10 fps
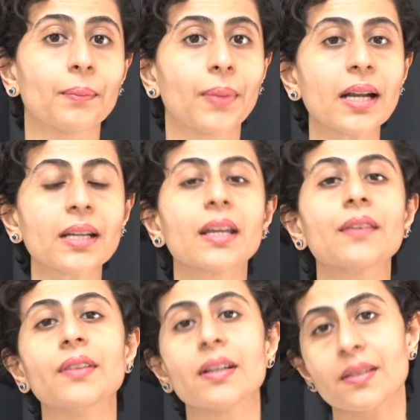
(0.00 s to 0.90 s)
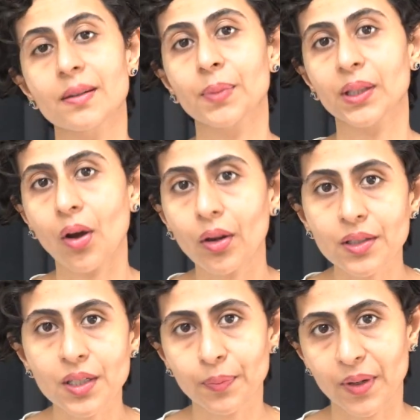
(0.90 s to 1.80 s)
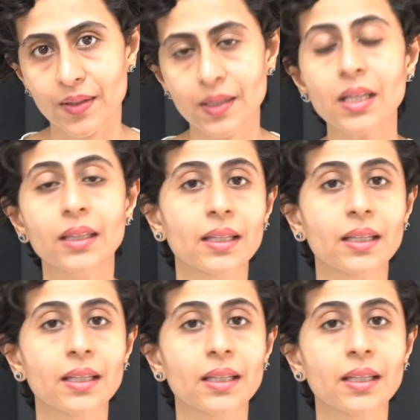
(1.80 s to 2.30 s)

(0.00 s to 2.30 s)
But if there is a pathology present,